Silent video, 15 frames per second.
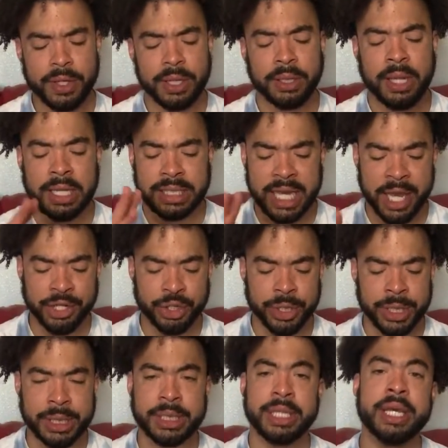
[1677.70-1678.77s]
Los
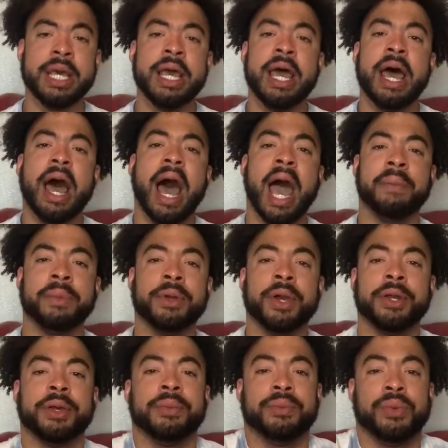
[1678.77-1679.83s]
Angeles, I'm
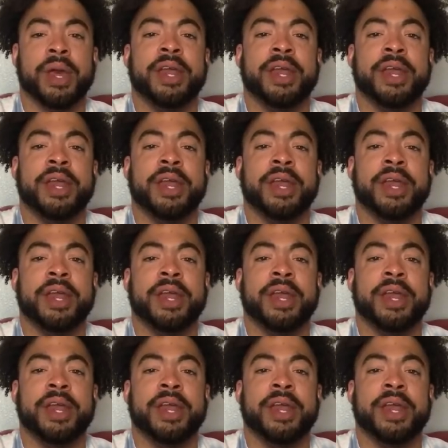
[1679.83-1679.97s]
going to